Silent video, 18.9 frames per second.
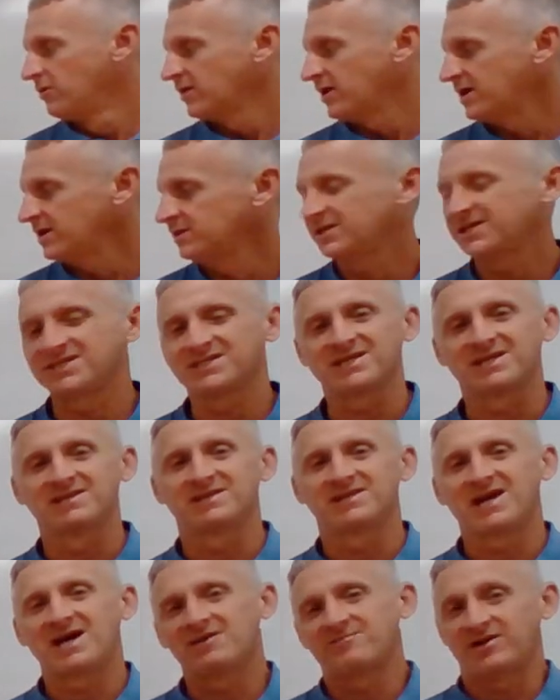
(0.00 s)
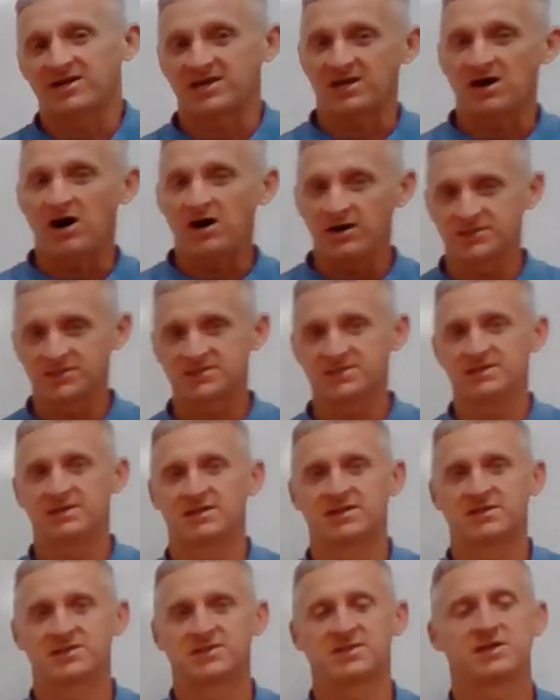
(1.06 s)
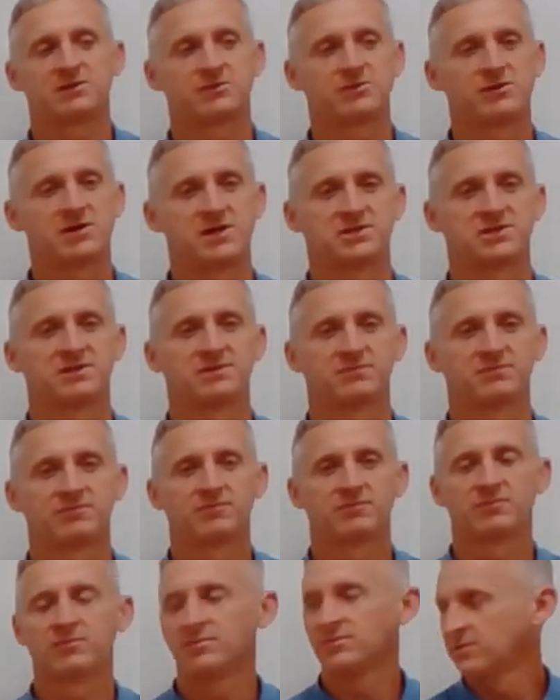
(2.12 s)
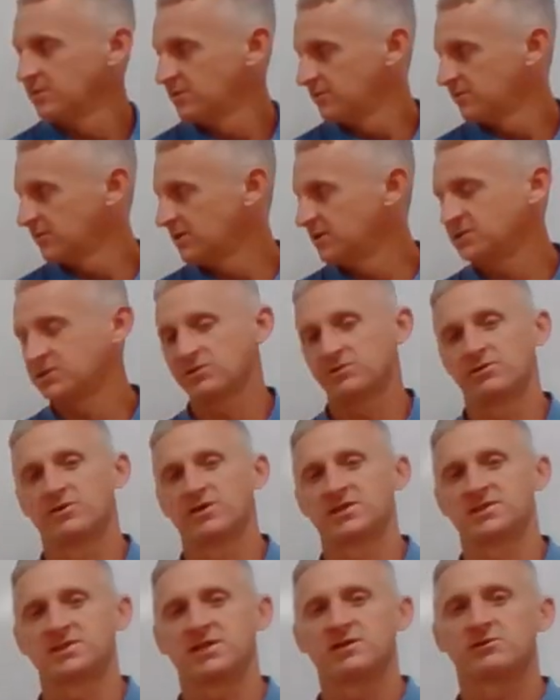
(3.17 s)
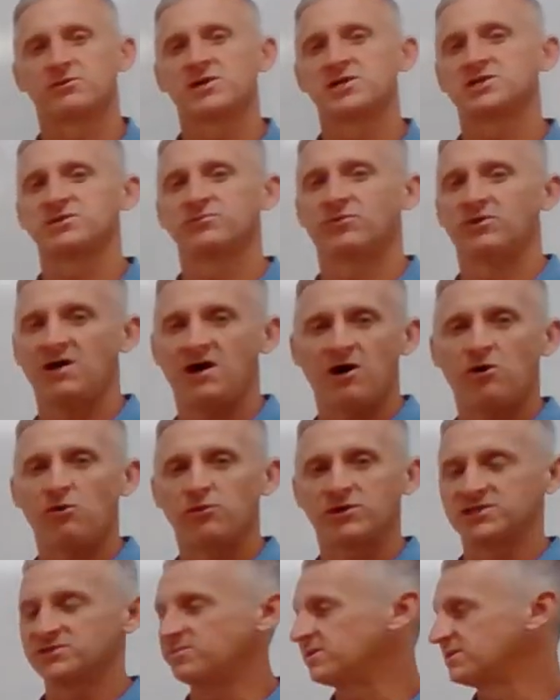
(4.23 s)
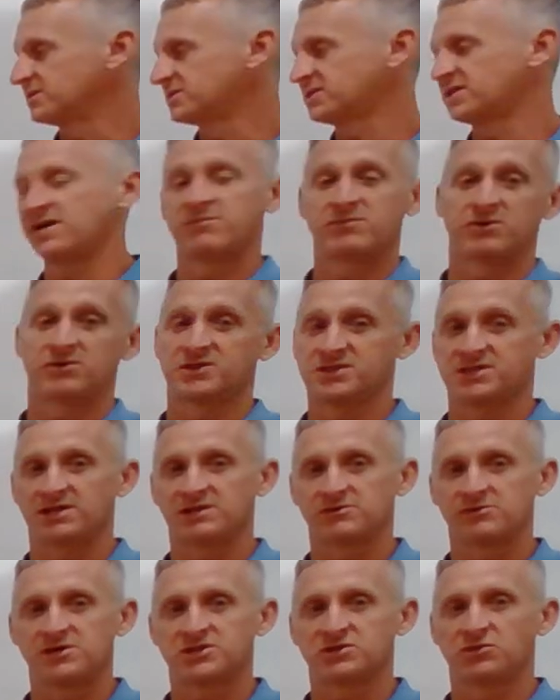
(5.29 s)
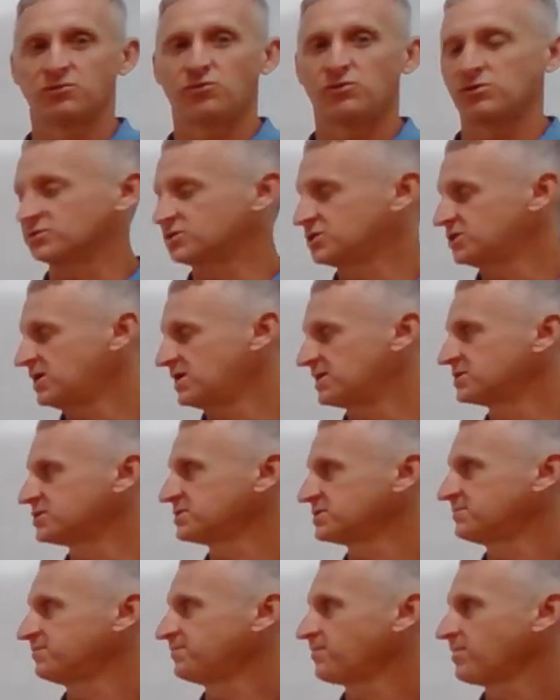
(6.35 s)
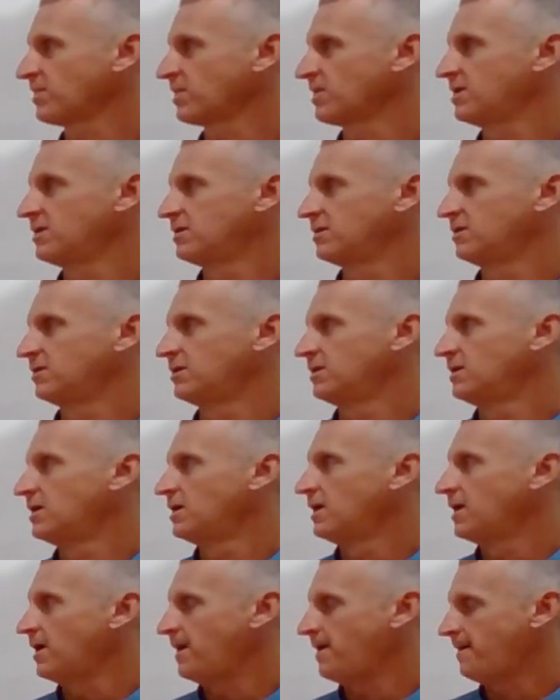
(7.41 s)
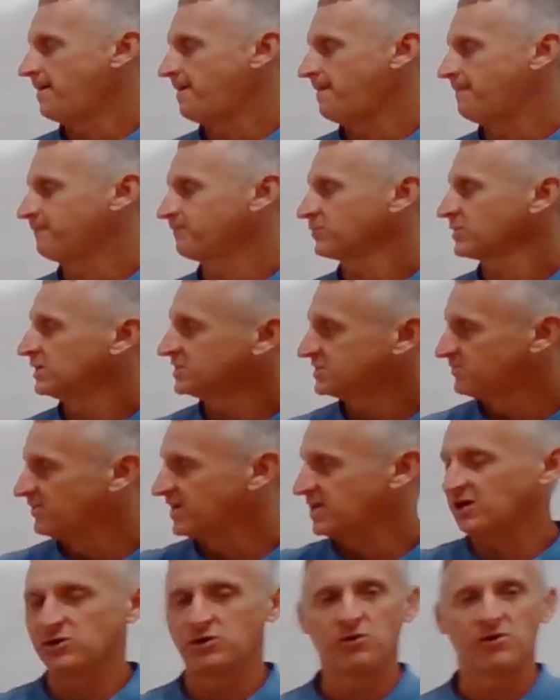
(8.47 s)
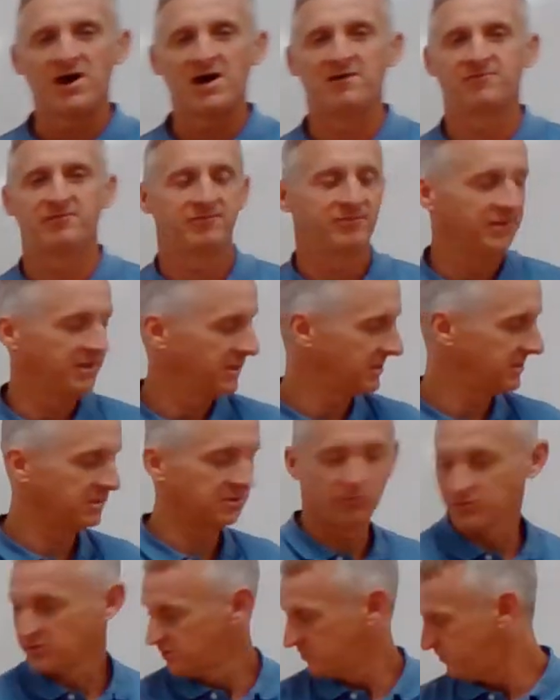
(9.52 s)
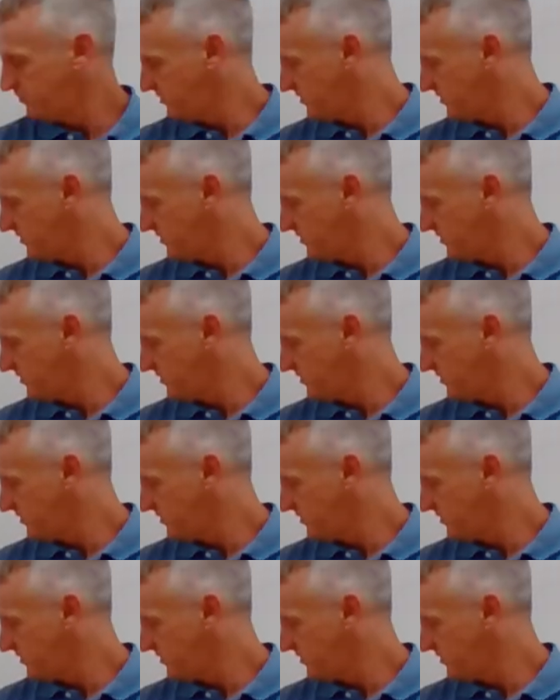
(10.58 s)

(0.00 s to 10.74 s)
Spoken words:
Okay, let's say that they have a constant acceleration. Okay, so their acceleration will always be the same. Their acceleration won't change. Let's make a graph of this. So we're going to